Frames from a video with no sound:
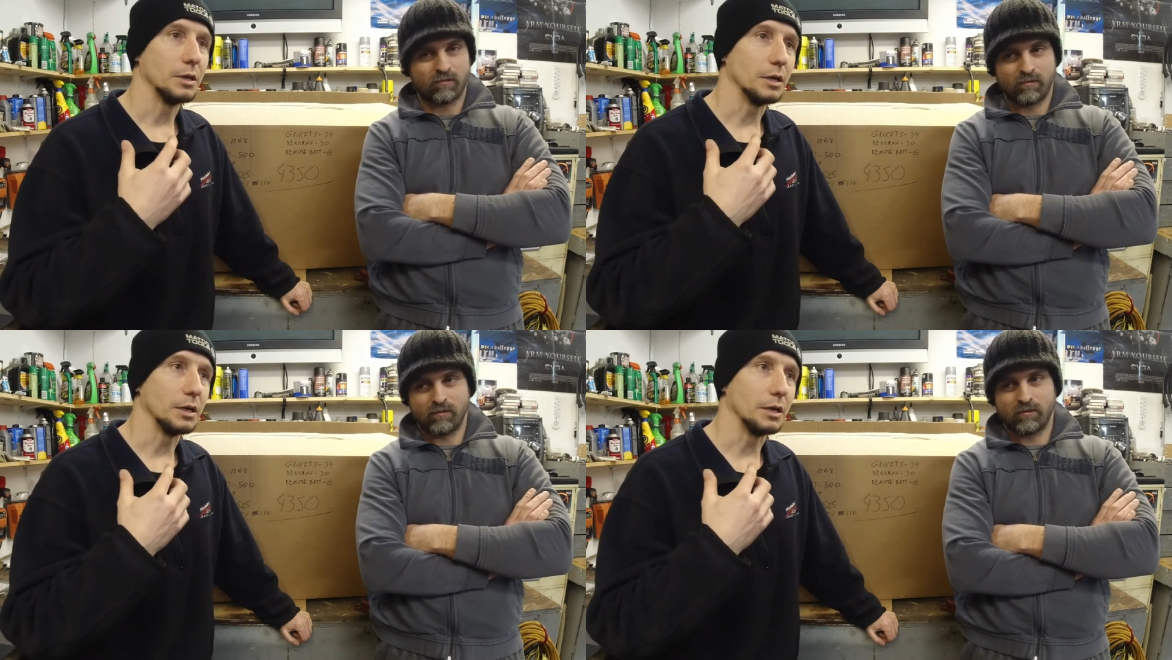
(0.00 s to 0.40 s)

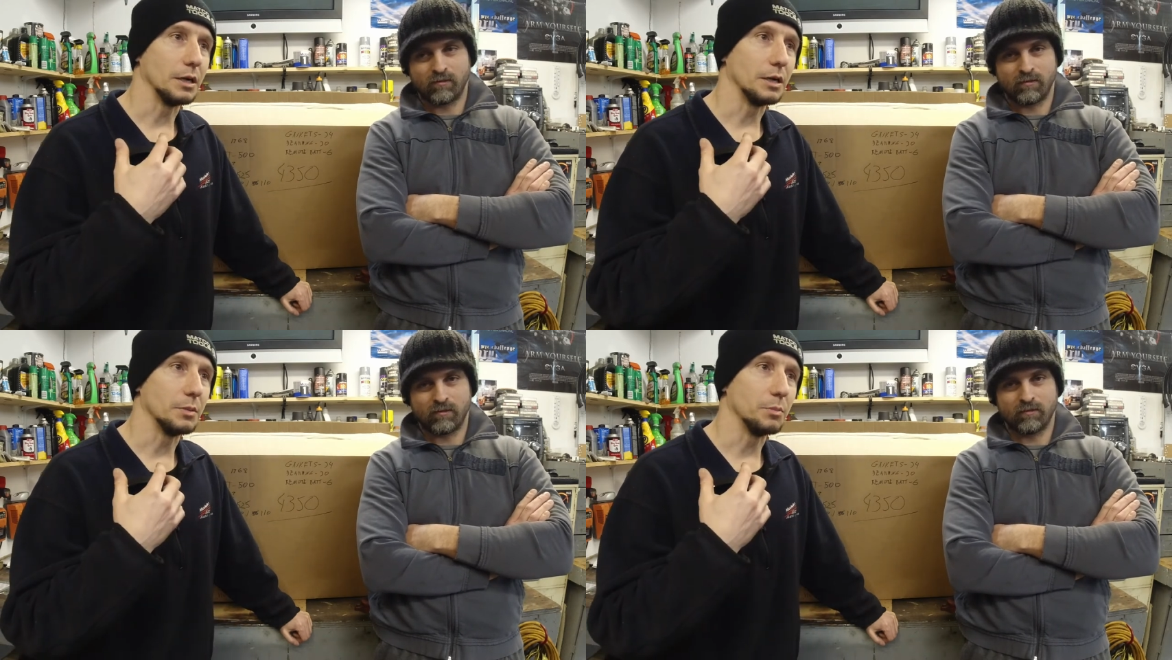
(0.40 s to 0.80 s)

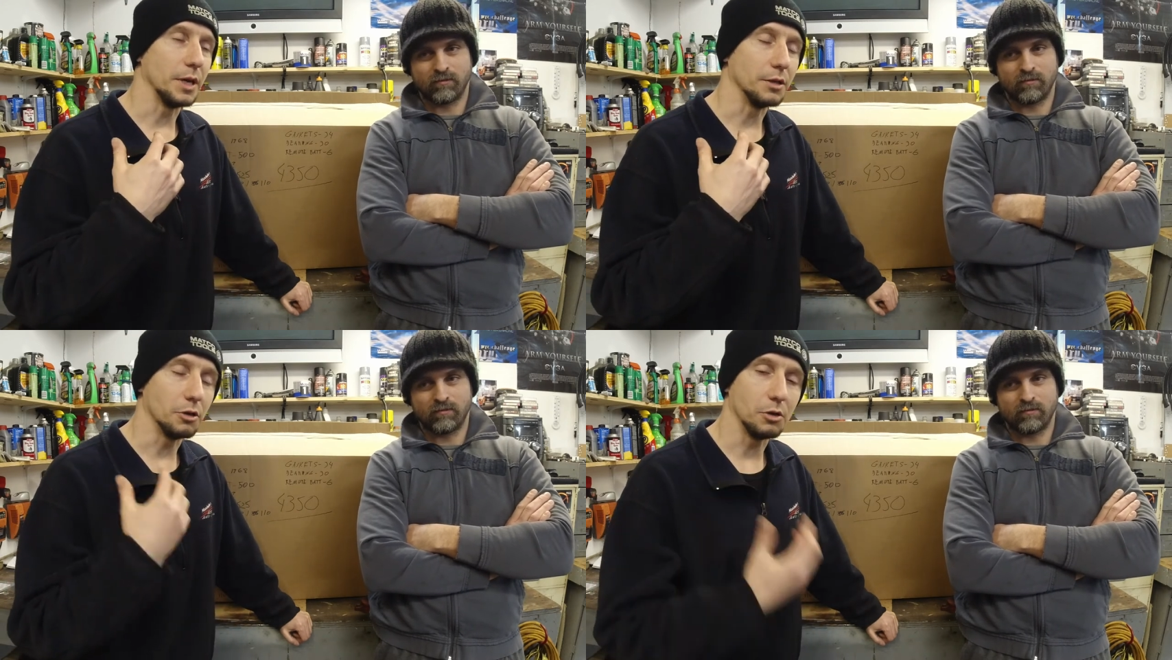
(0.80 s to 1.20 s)
Speaker 1: uh,
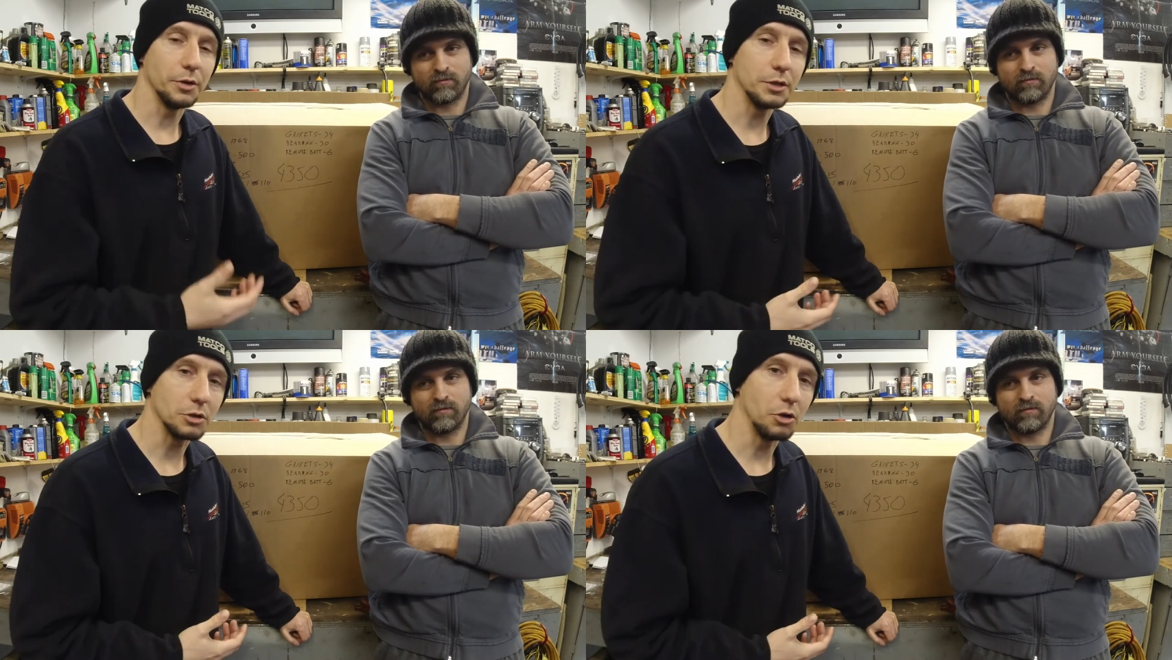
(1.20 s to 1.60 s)
and
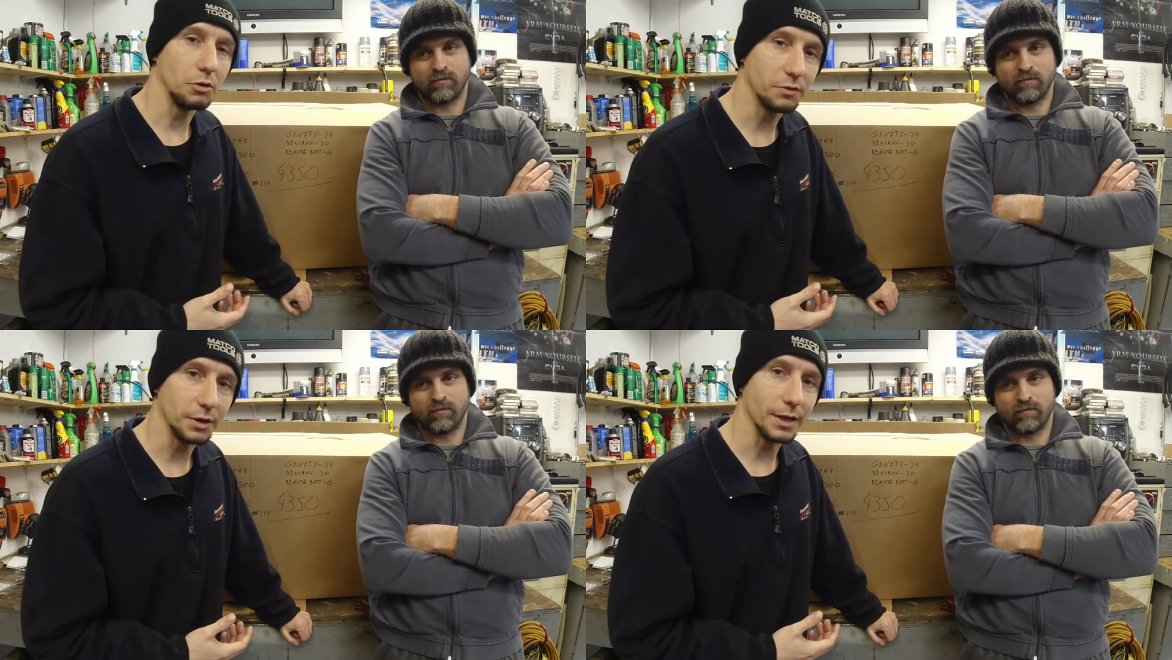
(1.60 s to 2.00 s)
always
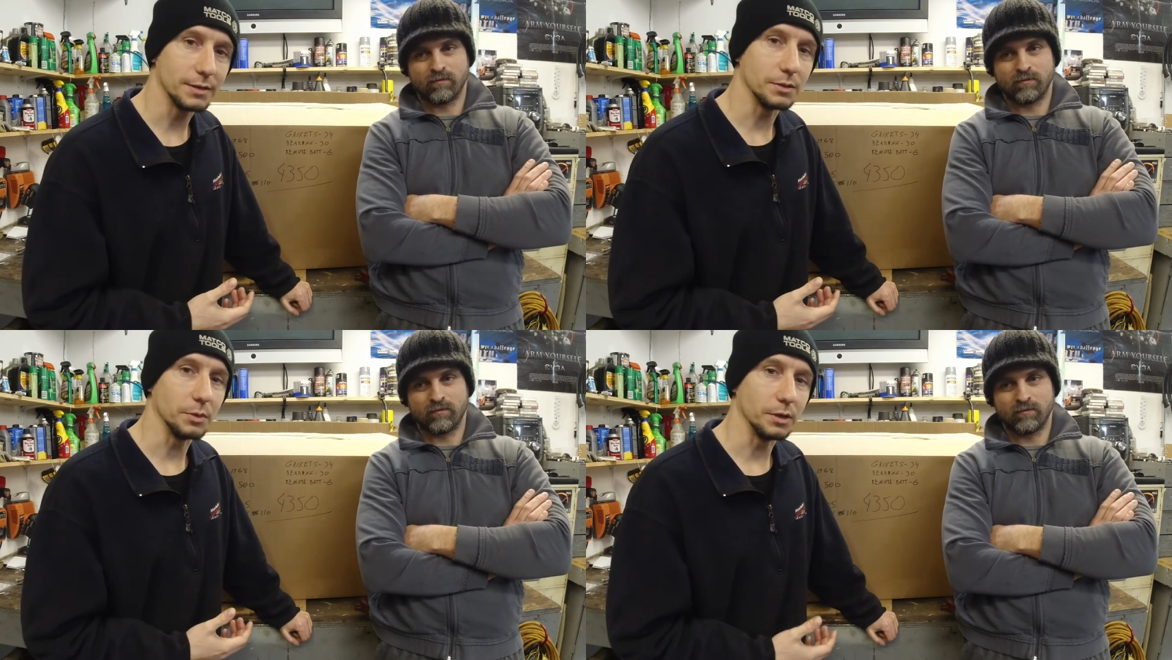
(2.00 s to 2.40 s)

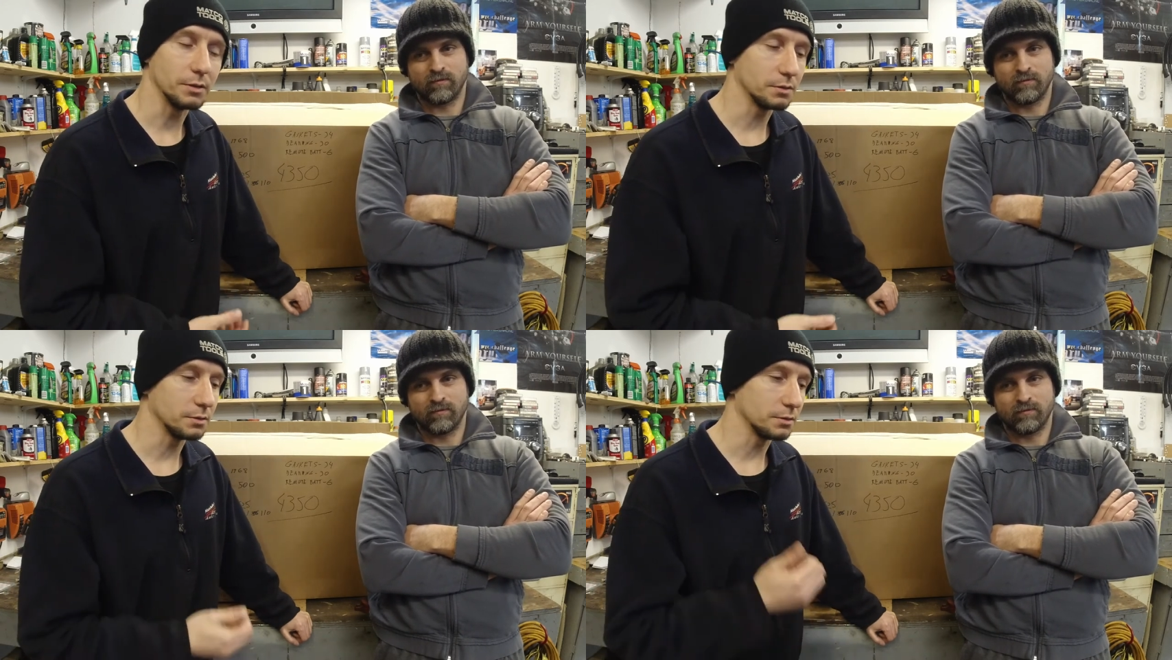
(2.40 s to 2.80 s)
overestimate
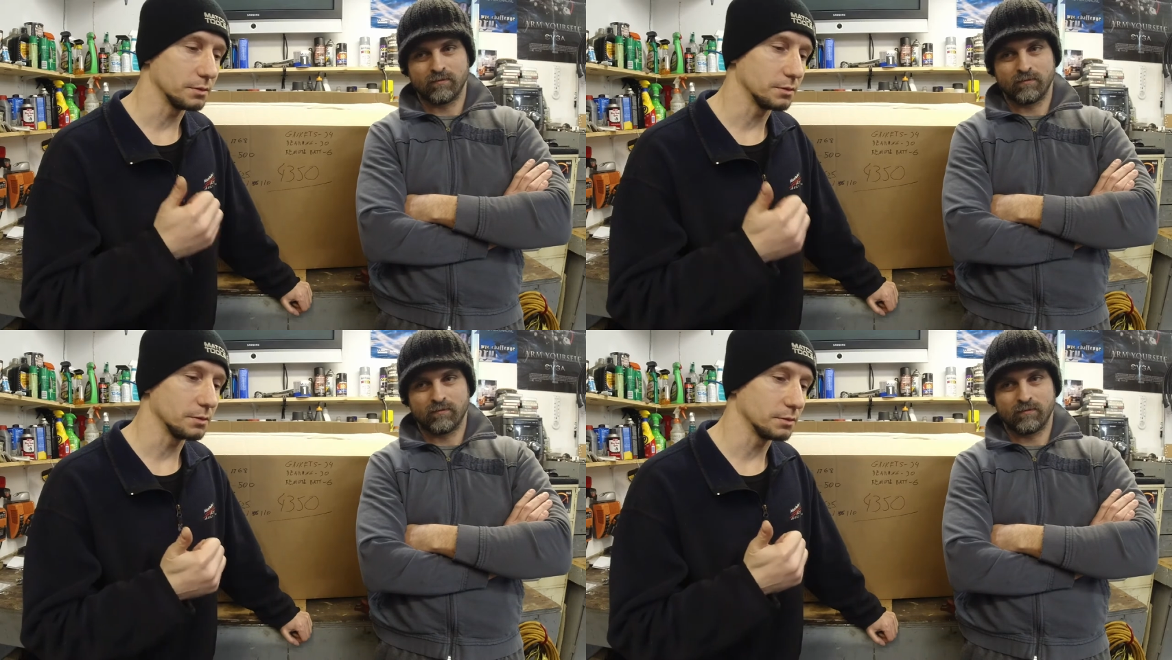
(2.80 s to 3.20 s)

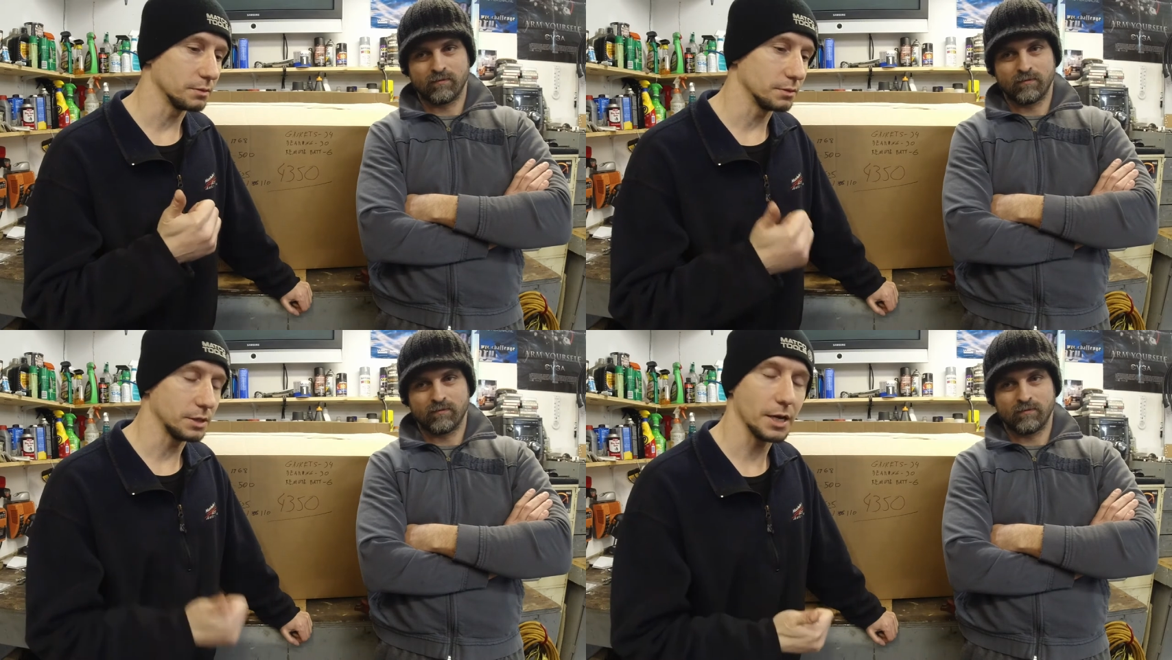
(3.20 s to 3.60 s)

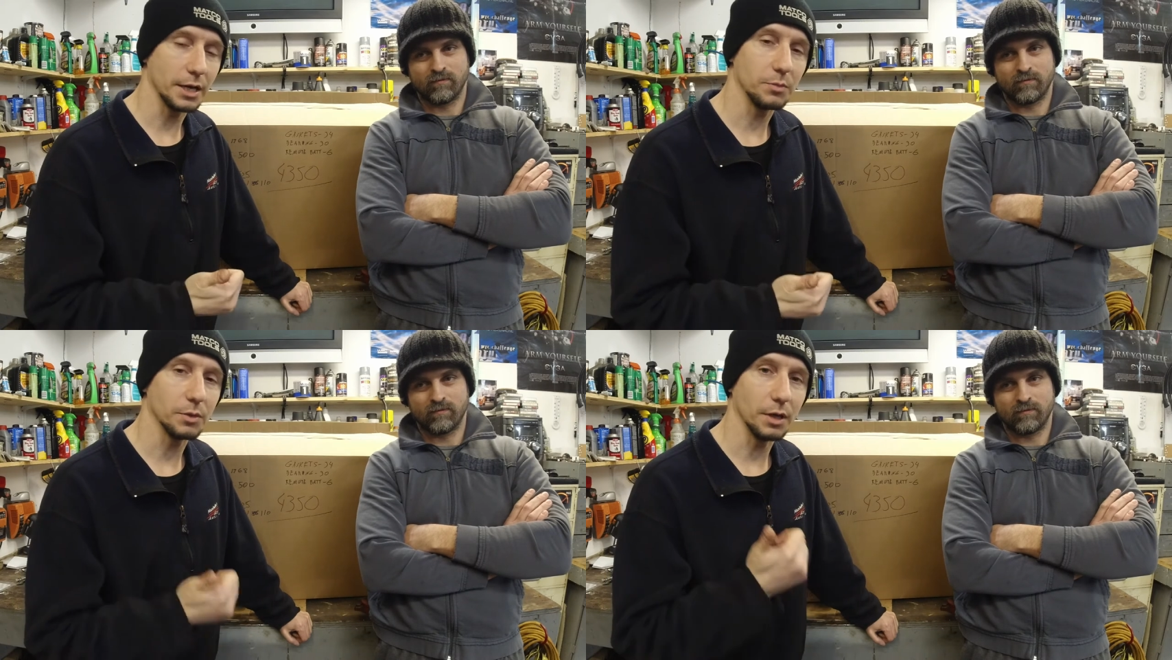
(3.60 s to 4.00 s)

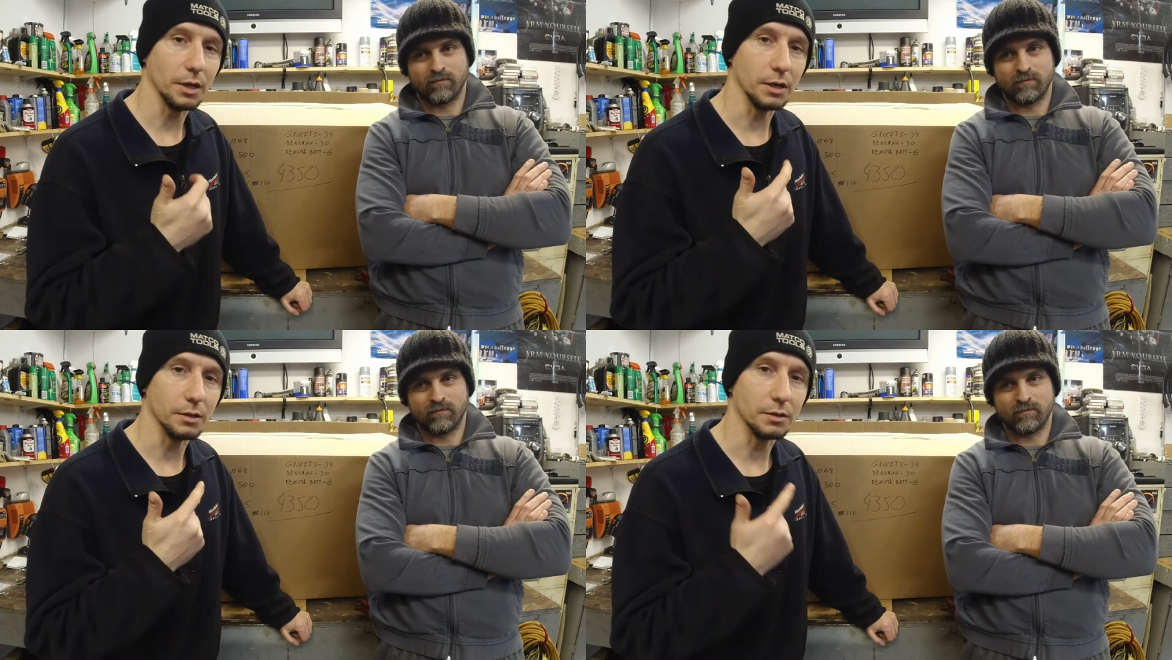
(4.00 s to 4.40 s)
time
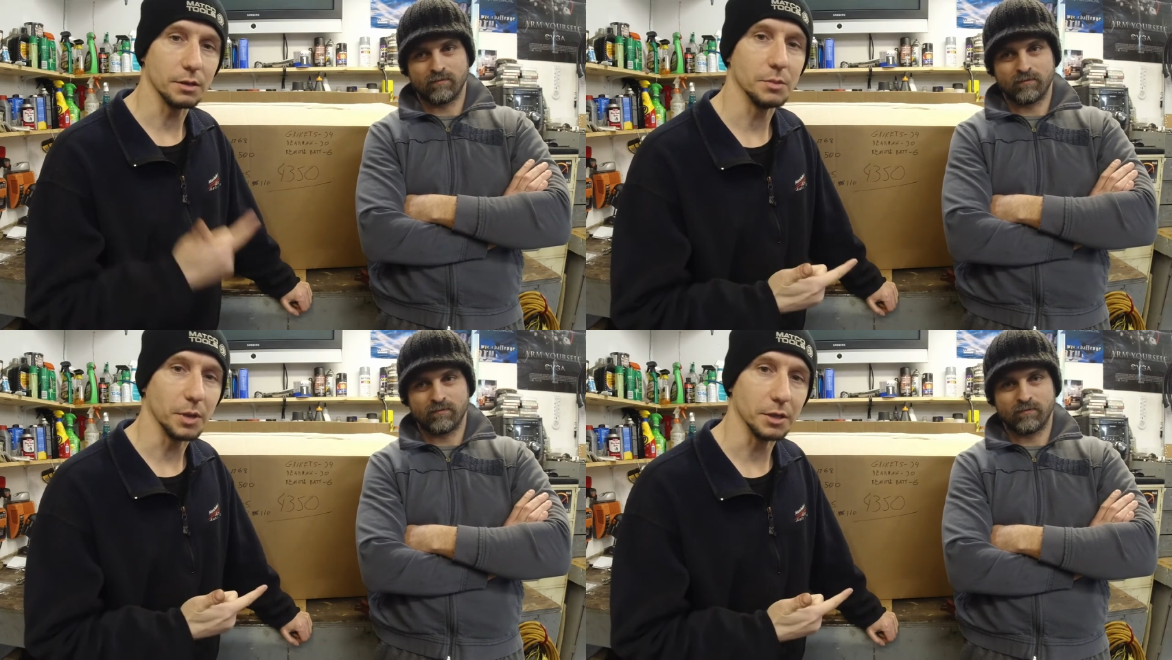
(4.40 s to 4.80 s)
and,
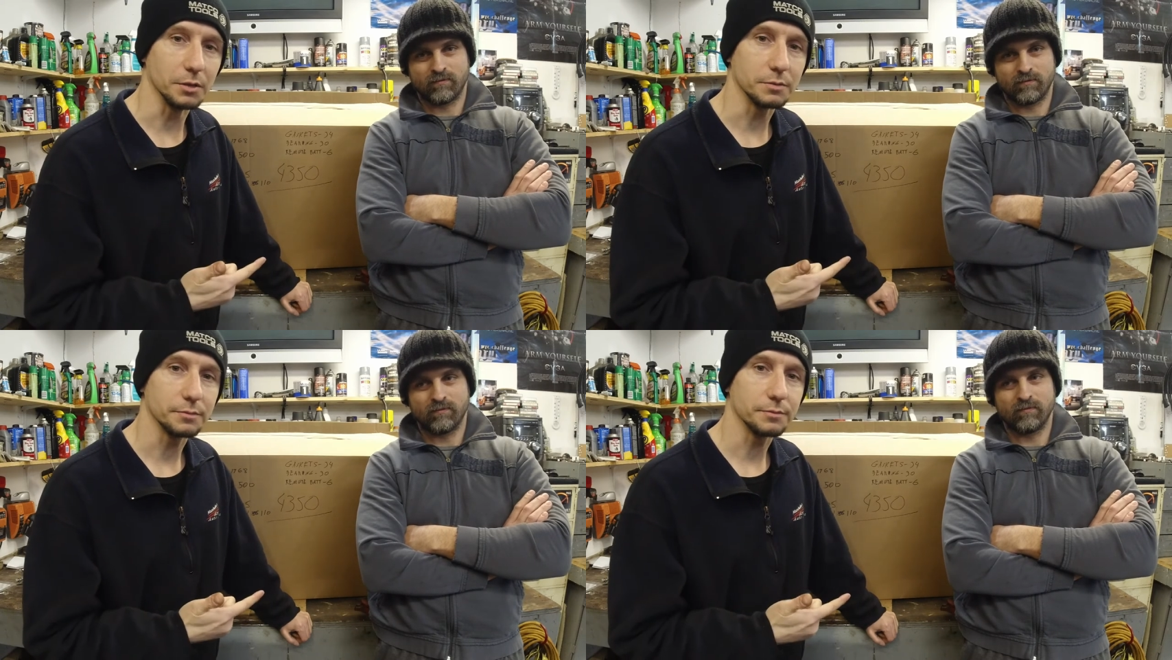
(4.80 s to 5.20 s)
and money.